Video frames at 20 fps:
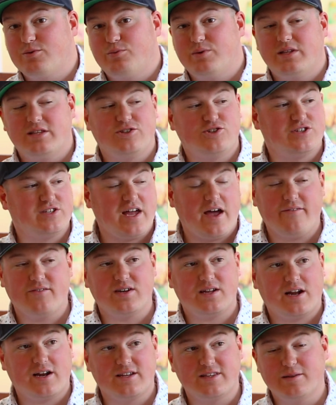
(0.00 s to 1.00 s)
We'd just have it
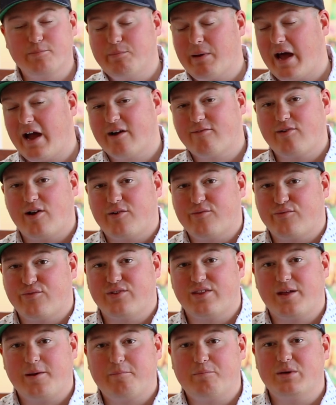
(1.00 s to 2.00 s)
on in the background for
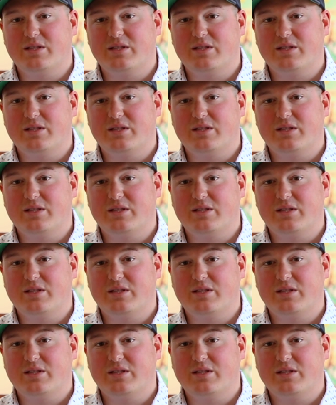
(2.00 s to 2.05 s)
them.